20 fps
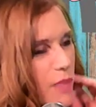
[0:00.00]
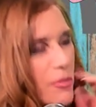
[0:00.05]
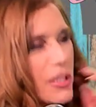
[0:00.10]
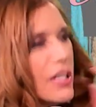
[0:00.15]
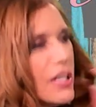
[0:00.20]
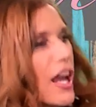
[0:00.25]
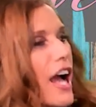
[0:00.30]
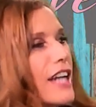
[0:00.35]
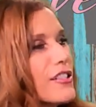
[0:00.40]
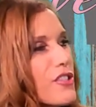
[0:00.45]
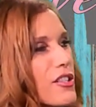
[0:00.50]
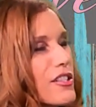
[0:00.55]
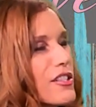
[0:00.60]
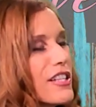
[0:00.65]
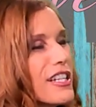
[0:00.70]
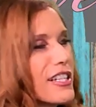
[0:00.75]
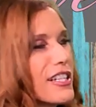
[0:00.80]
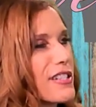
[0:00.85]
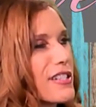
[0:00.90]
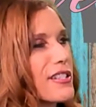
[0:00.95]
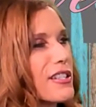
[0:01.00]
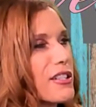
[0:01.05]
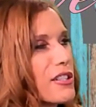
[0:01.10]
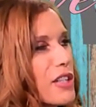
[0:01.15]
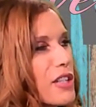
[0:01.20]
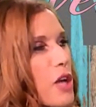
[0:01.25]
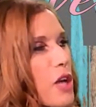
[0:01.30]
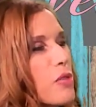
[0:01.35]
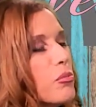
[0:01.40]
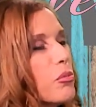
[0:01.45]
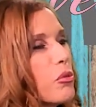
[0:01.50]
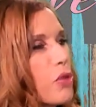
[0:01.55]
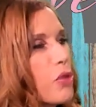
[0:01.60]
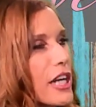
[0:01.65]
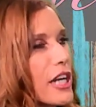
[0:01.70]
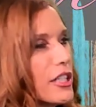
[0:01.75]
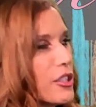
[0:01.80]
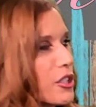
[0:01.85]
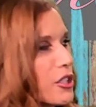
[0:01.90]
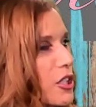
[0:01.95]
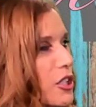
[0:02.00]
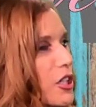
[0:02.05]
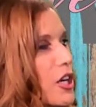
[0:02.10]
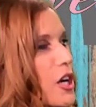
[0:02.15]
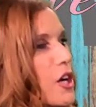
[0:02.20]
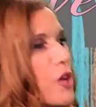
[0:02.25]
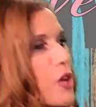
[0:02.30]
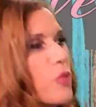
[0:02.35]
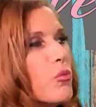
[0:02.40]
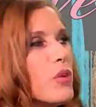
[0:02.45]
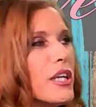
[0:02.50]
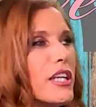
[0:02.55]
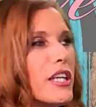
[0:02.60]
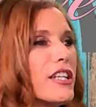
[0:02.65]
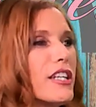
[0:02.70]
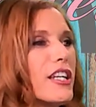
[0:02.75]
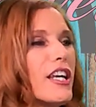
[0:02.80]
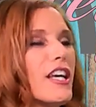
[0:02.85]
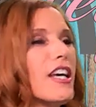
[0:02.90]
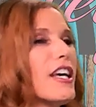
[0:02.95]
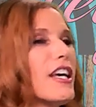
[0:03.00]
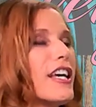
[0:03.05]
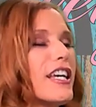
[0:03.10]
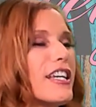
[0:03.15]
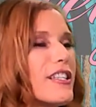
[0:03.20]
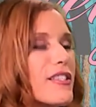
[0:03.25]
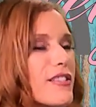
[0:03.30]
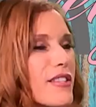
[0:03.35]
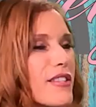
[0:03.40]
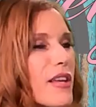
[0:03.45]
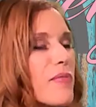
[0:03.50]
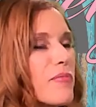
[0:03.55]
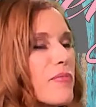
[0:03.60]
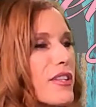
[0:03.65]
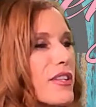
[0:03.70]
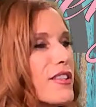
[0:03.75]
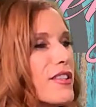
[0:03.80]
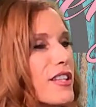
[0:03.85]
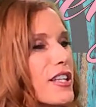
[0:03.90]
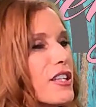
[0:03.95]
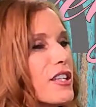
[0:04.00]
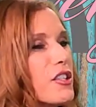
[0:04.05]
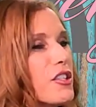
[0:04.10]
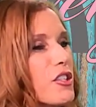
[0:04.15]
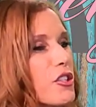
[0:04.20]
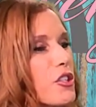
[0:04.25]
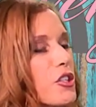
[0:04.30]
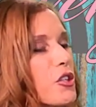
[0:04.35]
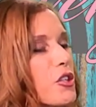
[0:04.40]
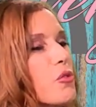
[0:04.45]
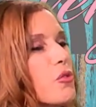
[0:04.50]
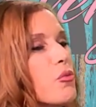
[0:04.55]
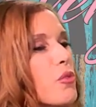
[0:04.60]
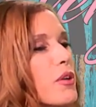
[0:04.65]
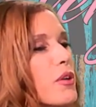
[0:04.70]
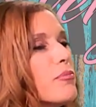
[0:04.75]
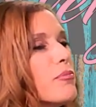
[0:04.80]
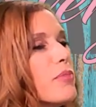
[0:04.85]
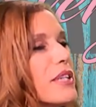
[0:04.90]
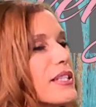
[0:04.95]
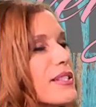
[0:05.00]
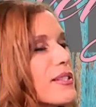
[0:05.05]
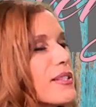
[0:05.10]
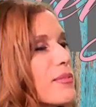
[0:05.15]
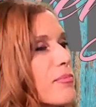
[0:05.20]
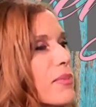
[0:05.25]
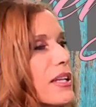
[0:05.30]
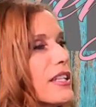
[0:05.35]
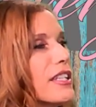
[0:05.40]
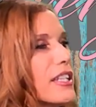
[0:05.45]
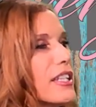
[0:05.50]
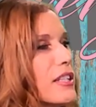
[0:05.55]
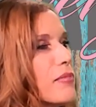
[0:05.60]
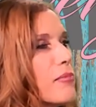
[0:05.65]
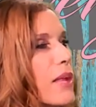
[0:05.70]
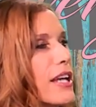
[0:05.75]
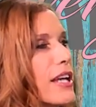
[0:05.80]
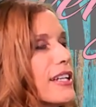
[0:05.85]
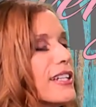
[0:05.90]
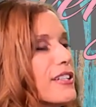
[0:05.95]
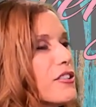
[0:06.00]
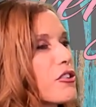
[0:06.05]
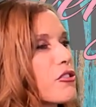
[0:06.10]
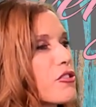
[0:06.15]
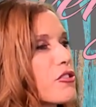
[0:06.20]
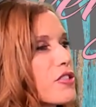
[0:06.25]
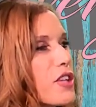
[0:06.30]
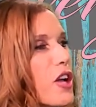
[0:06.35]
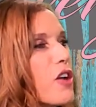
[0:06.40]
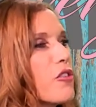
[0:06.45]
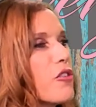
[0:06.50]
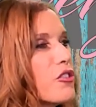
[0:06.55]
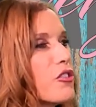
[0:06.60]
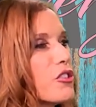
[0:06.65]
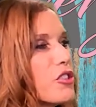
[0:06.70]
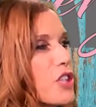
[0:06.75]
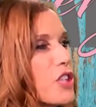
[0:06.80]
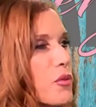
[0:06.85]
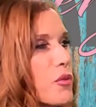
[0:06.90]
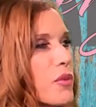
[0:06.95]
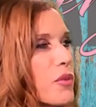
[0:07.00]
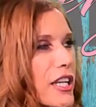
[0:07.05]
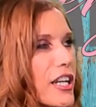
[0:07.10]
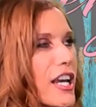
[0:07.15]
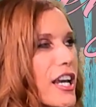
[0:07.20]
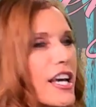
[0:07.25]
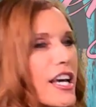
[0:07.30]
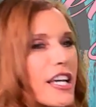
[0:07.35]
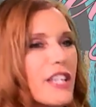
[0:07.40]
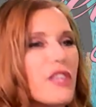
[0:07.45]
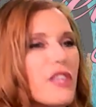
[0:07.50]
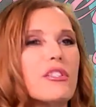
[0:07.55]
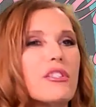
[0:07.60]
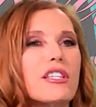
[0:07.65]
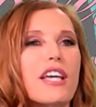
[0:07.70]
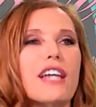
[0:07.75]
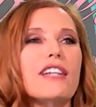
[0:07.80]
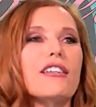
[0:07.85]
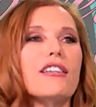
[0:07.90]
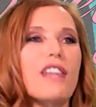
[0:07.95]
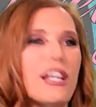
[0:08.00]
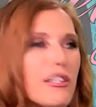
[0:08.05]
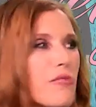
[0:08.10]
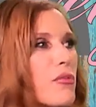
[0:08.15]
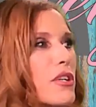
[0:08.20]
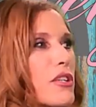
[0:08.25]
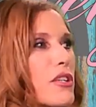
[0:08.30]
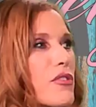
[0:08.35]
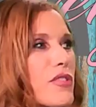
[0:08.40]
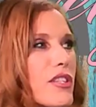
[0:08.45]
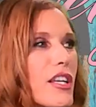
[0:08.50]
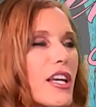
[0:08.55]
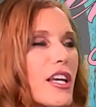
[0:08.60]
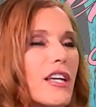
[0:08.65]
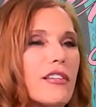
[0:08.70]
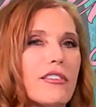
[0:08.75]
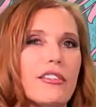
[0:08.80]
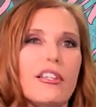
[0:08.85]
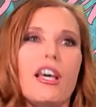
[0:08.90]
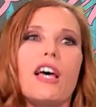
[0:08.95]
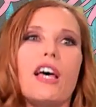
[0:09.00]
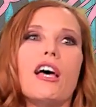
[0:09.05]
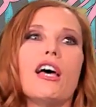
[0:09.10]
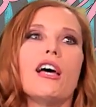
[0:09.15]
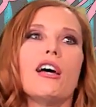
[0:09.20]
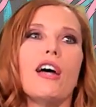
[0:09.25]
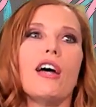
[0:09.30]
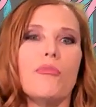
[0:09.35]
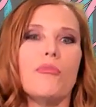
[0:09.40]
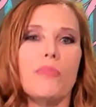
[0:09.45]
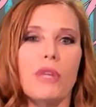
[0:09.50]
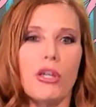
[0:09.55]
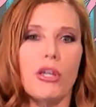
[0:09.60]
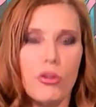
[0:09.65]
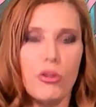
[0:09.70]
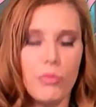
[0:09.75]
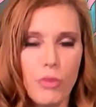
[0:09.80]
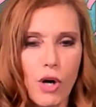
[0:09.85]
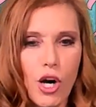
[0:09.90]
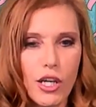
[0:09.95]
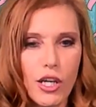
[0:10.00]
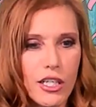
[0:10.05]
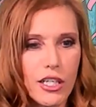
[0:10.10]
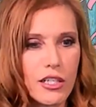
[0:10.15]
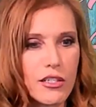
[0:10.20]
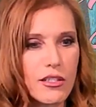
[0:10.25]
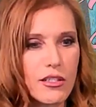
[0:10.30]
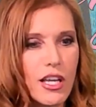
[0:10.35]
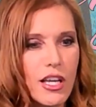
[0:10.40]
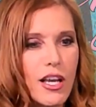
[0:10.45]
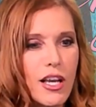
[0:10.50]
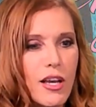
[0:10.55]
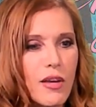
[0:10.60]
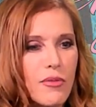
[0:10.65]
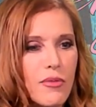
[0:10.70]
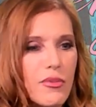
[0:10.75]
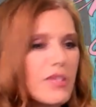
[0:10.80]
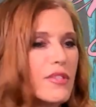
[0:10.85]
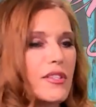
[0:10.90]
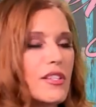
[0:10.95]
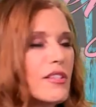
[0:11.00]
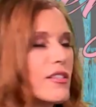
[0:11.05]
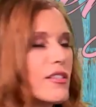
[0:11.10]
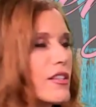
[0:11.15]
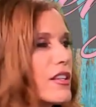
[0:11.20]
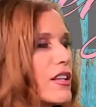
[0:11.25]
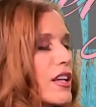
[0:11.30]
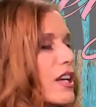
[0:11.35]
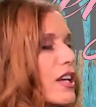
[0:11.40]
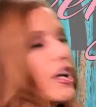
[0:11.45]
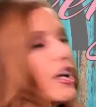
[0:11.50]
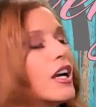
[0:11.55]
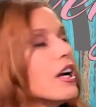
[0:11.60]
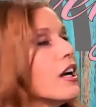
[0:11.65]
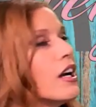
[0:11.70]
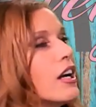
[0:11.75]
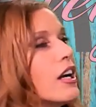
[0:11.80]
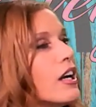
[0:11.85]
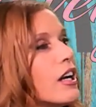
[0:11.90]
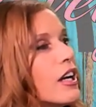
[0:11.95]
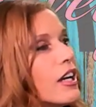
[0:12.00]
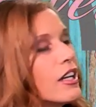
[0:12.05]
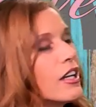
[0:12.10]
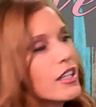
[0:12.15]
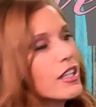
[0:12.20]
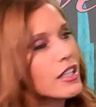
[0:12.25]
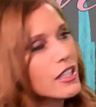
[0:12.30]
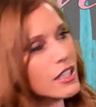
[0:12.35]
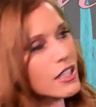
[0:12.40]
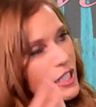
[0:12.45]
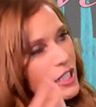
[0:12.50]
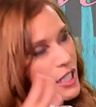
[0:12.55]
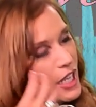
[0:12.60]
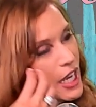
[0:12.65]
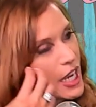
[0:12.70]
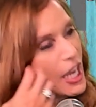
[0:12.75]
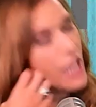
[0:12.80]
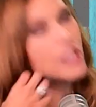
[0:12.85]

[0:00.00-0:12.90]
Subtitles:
I mean, I just think it's a no-brainer when it's something that you would be spending money yourself doing. It's kind of like what you said, beard products. Well, you got the inspiration. I'm sorry.